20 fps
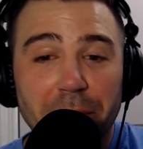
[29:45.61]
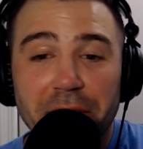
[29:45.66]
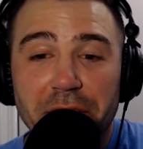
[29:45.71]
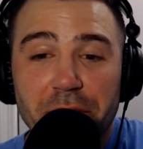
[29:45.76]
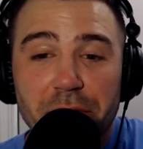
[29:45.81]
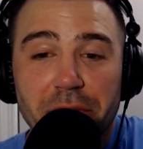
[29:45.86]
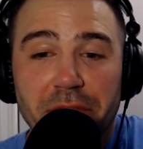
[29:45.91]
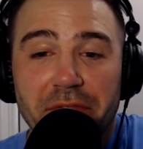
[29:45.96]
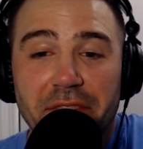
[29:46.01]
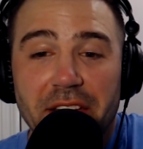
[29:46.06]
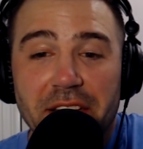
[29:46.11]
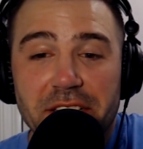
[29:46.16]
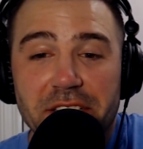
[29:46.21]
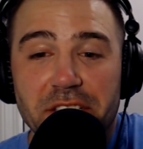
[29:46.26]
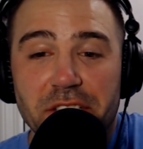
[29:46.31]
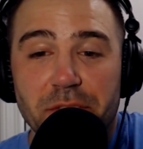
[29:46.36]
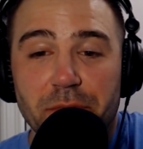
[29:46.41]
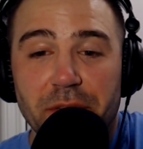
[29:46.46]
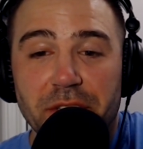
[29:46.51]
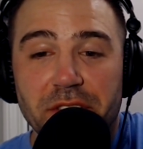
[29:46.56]
What are we gonna do with the
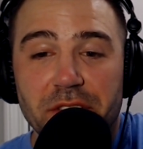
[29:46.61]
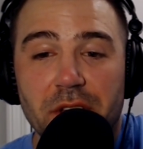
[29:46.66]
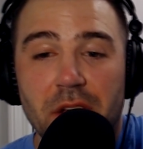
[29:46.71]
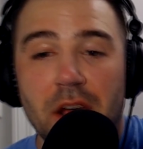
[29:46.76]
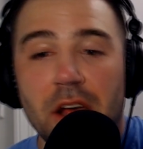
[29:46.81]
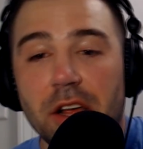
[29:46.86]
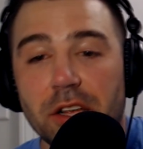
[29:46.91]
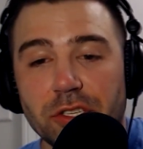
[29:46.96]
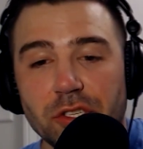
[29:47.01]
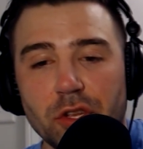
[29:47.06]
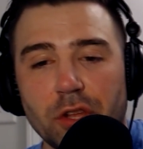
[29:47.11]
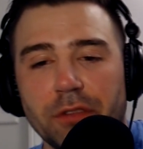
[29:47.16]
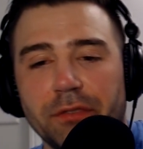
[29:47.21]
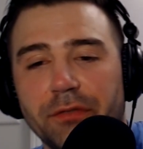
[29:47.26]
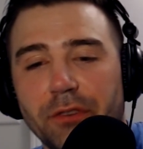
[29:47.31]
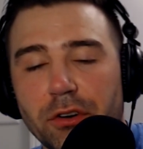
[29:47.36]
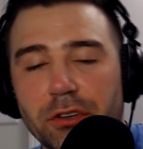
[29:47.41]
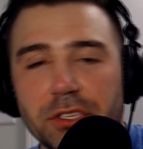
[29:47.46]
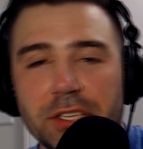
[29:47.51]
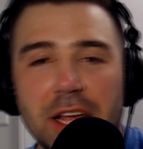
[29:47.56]
fantasy suites? So
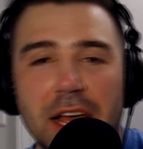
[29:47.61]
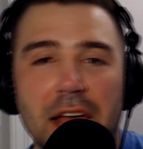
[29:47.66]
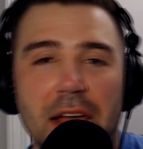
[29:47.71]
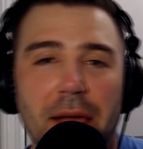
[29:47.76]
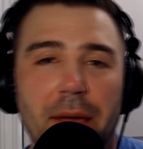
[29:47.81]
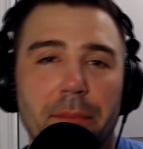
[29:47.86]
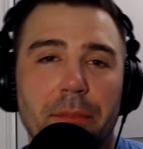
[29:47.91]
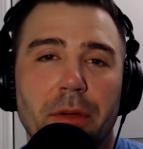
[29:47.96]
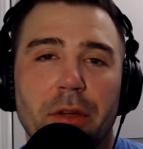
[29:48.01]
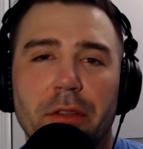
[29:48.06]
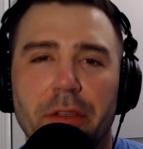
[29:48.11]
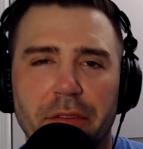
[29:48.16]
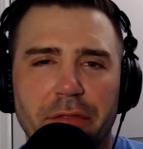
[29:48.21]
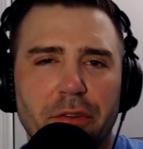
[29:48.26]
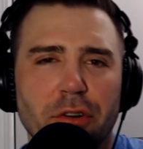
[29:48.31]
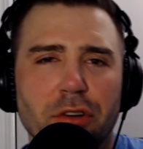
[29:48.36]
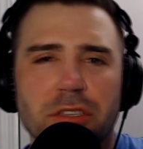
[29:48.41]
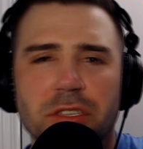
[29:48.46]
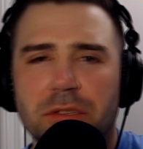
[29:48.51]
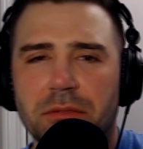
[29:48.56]
the first
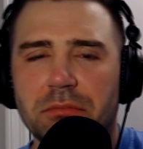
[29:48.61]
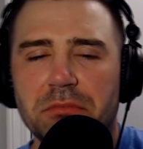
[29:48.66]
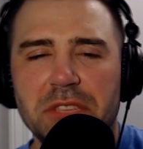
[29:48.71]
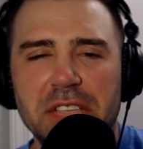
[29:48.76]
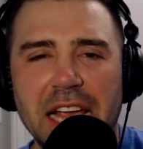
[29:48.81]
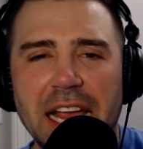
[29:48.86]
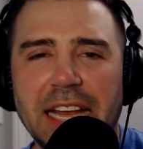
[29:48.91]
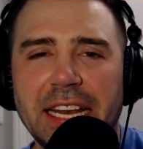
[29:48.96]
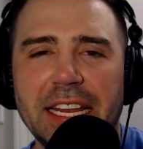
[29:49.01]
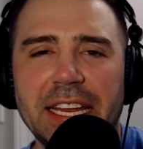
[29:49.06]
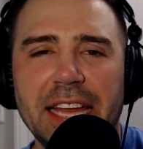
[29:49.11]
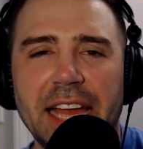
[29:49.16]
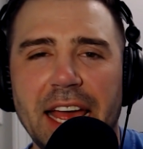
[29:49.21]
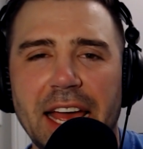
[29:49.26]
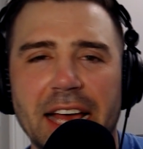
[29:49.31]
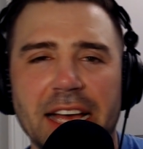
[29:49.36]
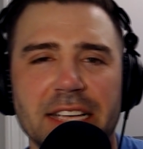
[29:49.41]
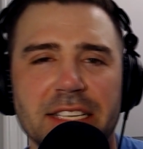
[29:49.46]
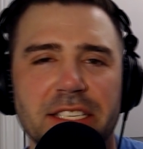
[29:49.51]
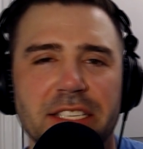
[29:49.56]
date
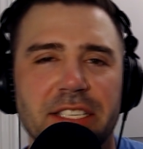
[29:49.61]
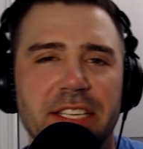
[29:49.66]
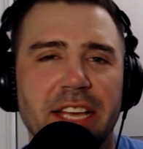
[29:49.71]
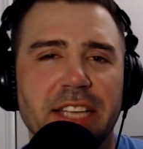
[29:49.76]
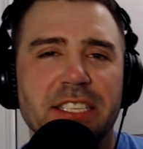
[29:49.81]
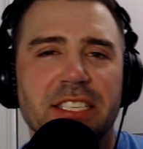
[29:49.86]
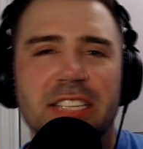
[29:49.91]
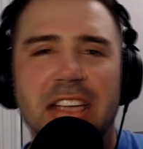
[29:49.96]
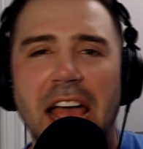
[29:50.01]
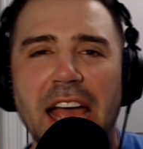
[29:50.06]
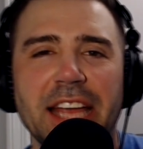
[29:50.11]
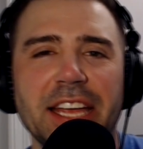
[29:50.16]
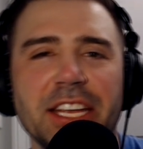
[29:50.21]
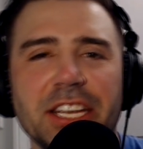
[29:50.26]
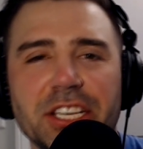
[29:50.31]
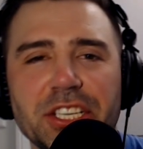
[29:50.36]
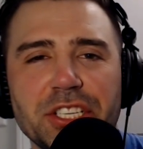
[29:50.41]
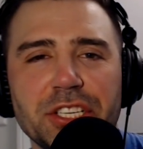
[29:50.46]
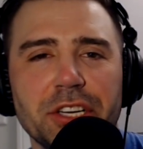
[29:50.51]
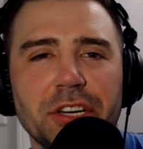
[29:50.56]
he takes
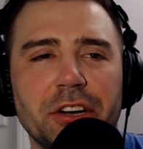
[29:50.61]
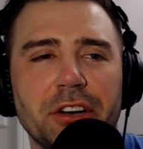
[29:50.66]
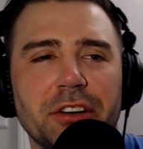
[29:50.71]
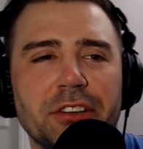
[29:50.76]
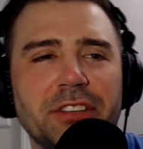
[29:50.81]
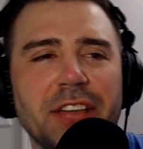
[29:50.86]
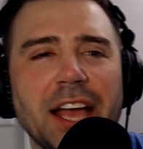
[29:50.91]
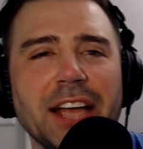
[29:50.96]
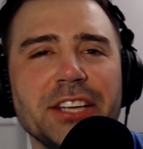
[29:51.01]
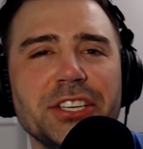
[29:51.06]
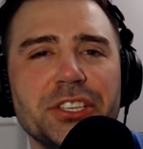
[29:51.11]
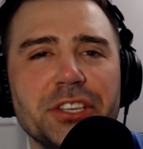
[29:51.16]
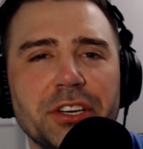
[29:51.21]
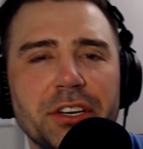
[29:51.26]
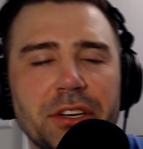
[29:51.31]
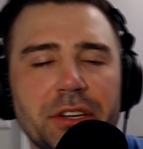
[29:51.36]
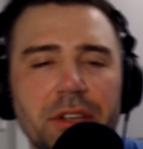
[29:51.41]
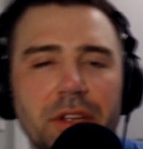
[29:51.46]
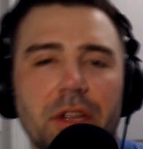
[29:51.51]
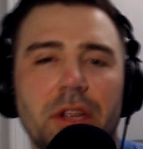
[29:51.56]

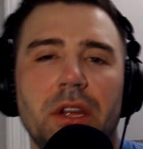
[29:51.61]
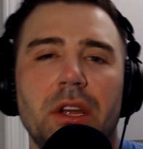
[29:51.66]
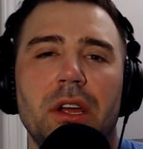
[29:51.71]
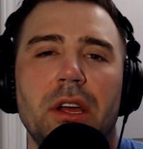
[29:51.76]
Taisha.